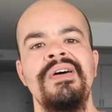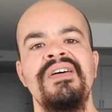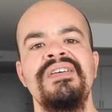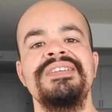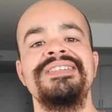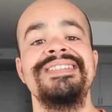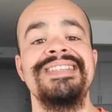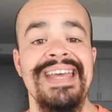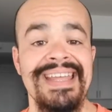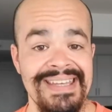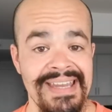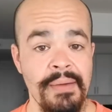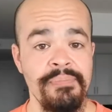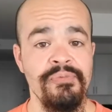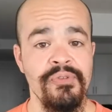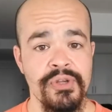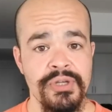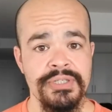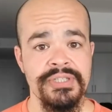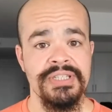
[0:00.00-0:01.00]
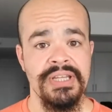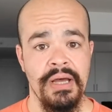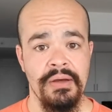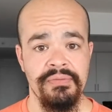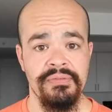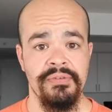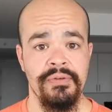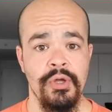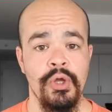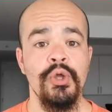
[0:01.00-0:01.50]
Stand up for
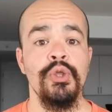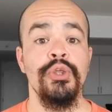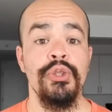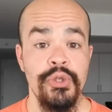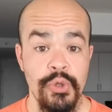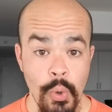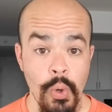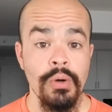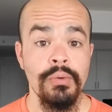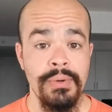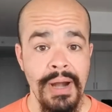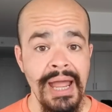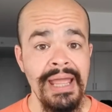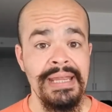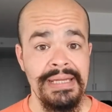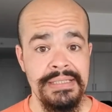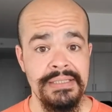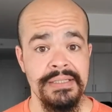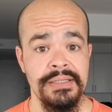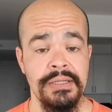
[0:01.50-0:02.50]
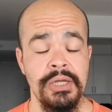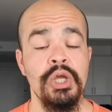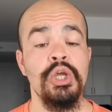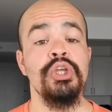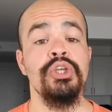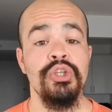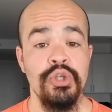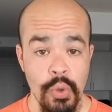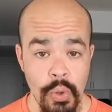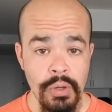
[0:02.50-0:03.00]
yourself. You're right.
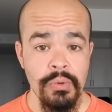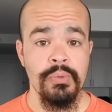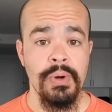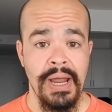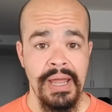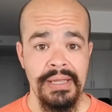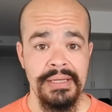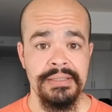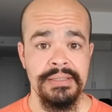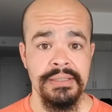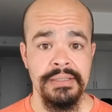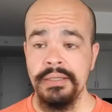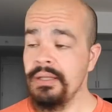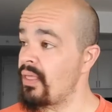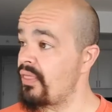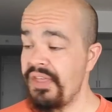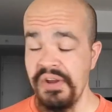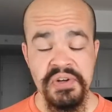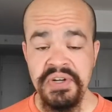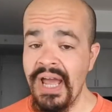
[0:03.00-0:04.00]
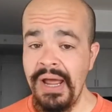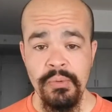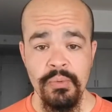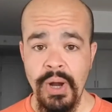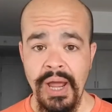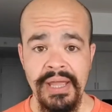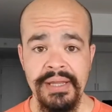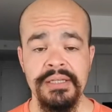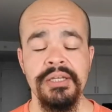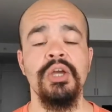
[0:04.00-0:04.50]
You're right. They're not
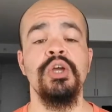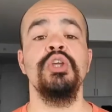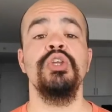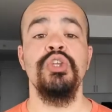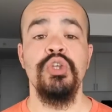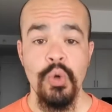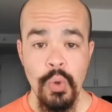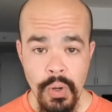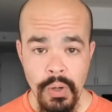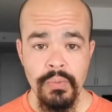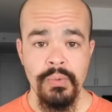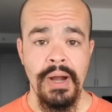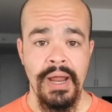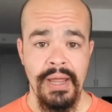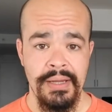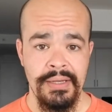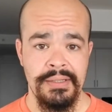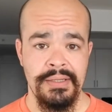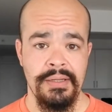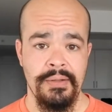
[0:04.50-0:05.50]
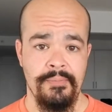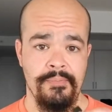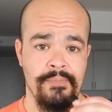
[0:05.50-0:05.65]
right. You're right.